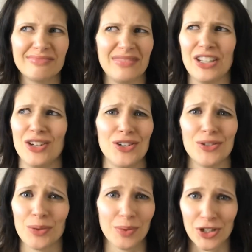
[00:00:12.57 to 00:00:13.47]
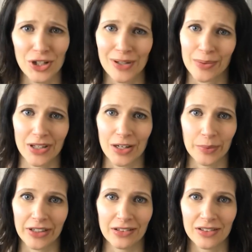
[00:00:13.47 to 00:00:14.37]
you just don't want to share it with anyone
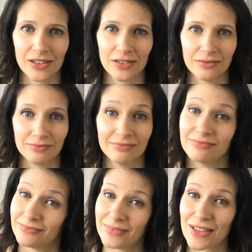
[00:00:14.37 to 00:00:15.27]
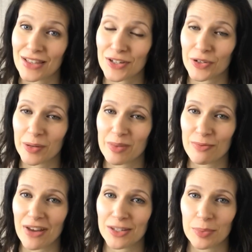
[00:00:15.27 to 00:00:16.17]
else, these are going to be the
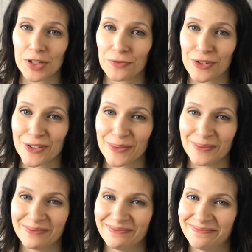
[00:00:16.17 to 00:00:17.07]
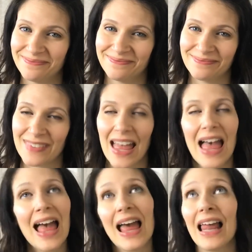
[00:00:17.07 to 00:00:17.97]
recipes for you.
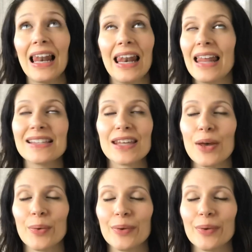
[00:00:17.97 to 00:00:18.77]
Let's go!